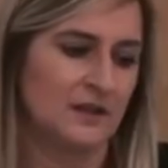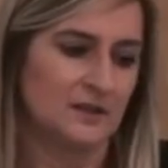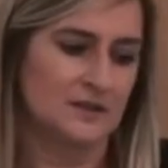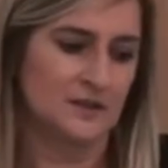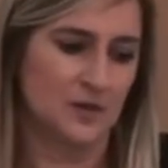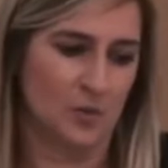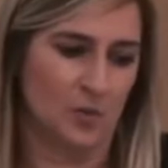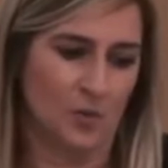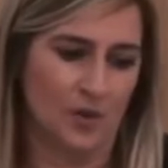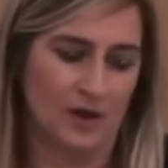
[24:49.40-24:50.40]

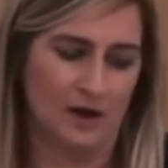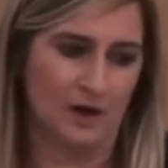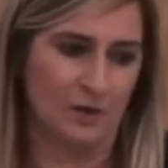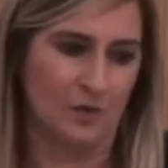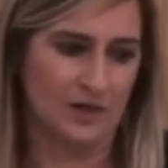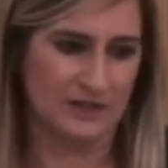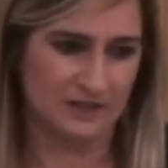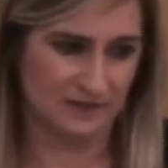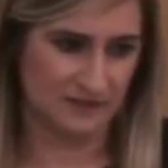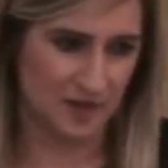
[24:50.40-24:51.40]
So, what
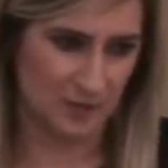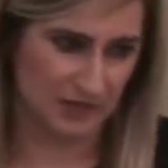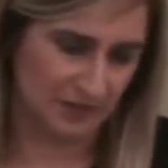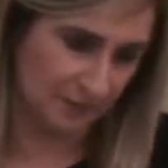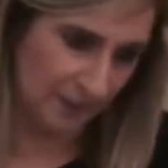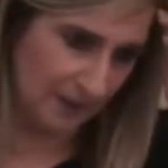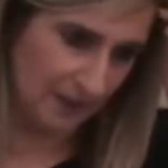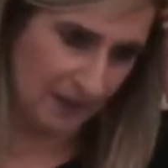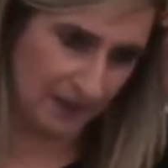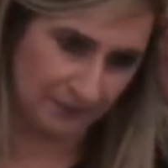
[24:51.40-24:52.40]
is insomnia?
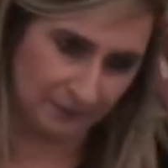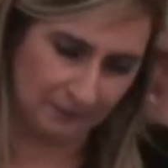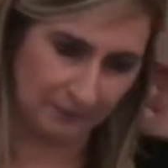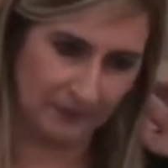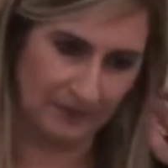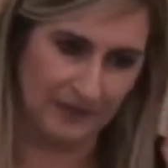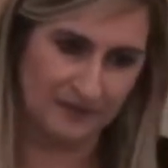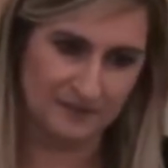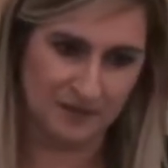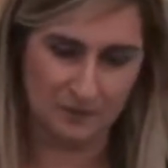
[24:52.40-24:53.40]

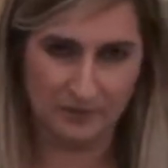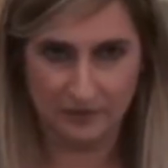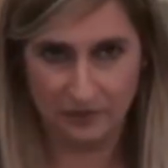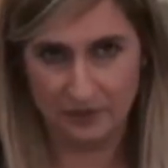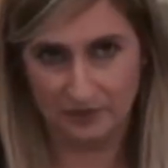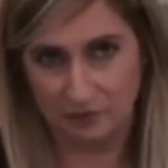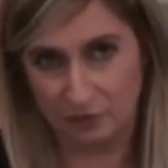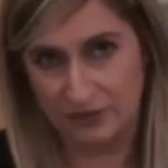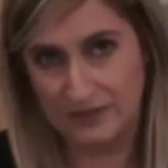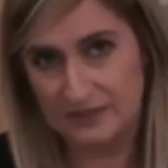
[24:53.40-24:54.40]
Insomnia, there are kind of
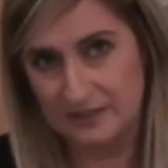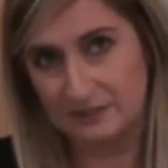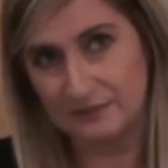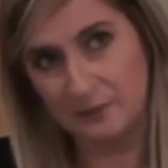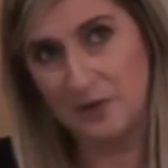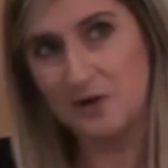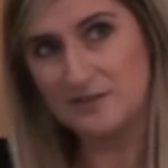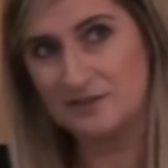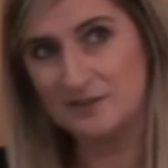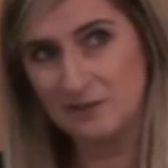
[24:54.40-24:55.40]
three different
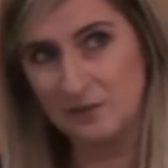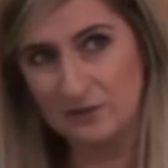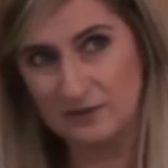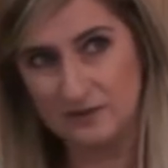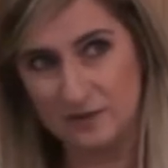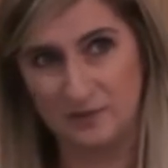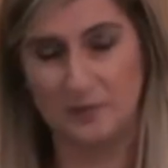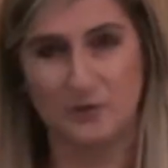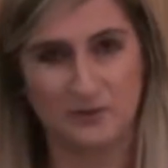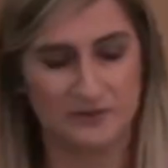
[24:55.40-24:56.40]
parts to the whole insomnia
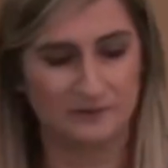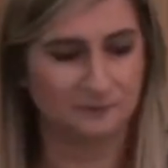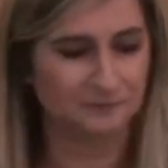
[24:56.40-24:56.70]
puzzle.